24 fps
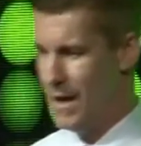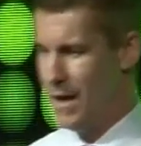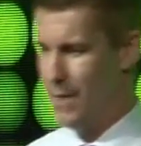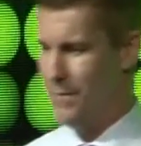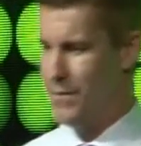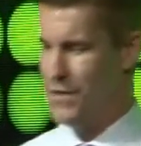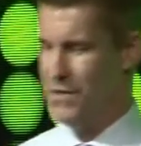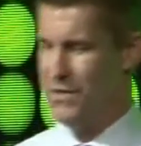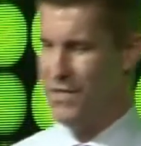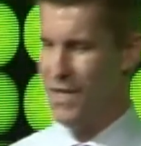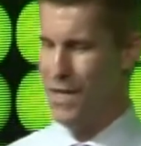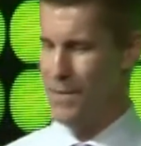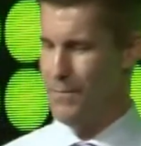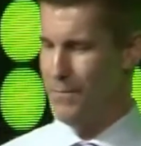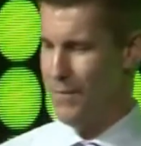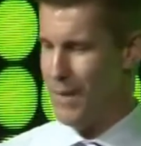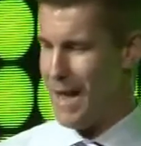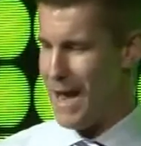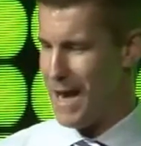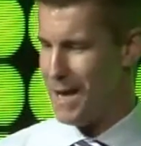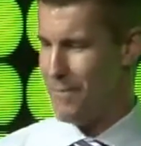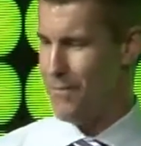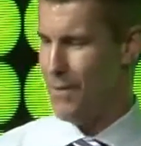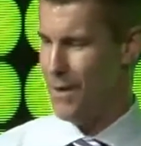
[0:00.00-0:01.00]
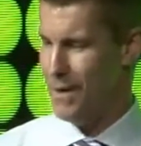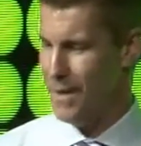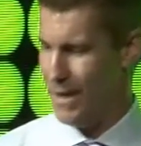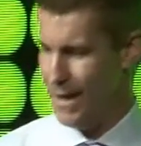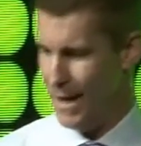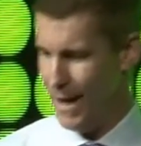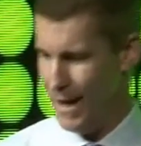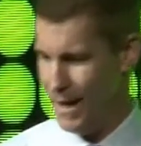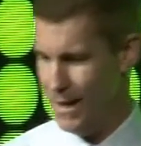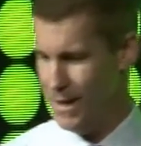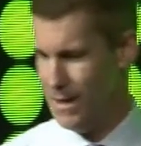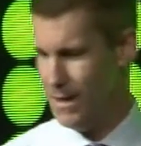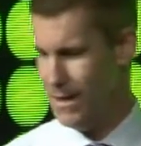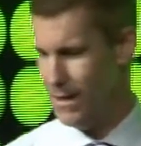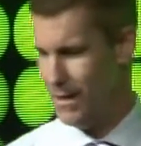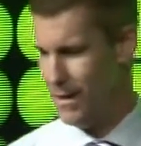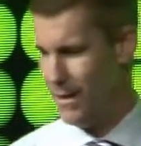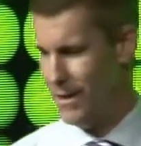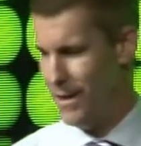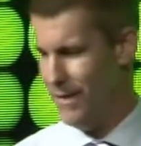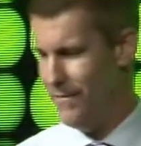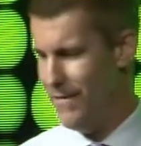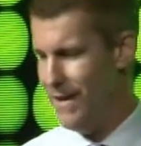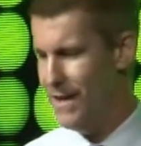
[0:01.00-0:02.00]
You see, Black Monday
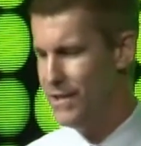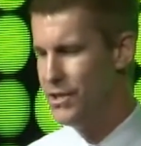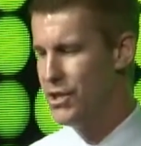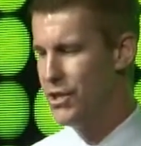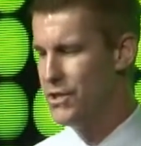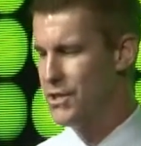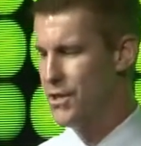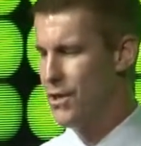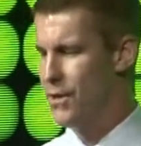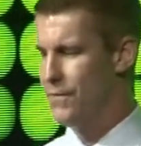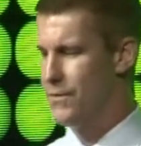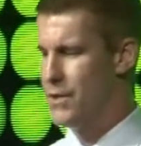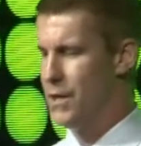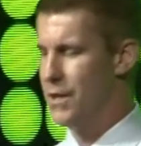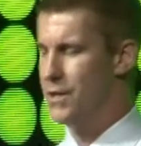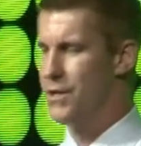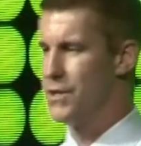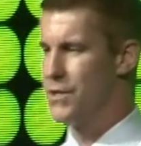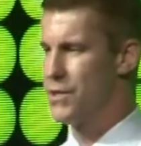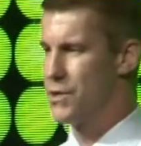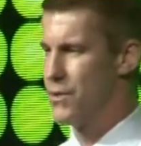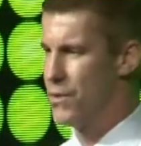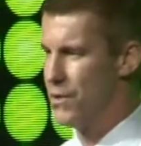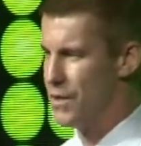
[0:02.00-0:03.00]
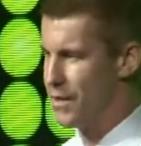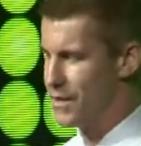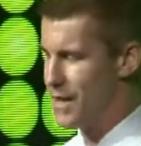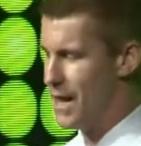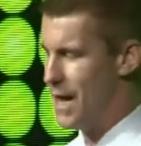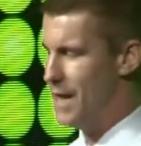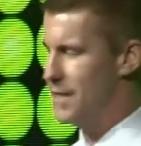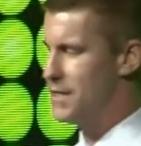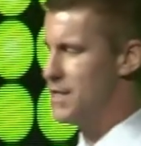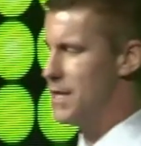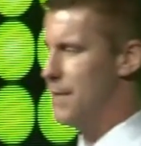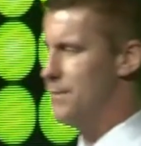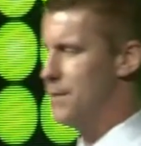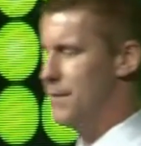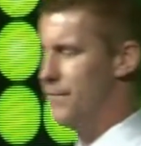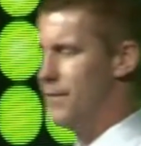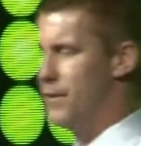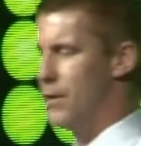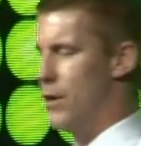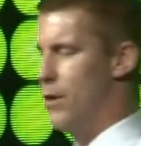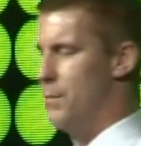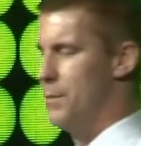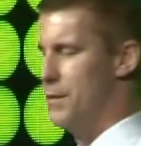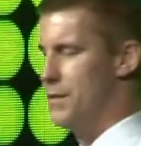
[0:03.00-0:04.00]
events served to underscore the concept of
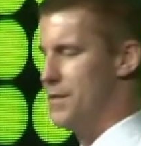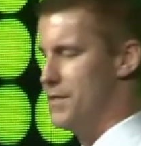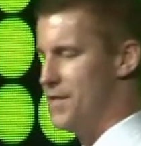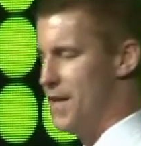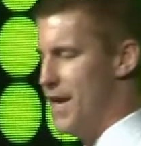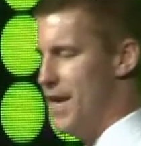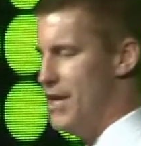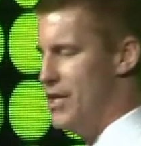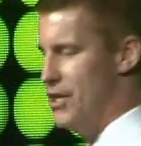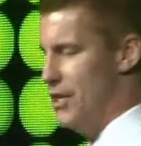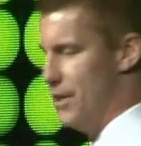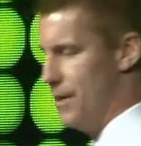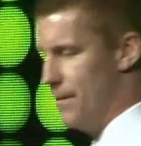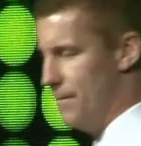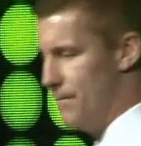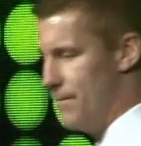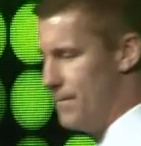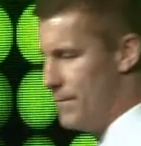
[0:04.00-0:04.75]
globalization,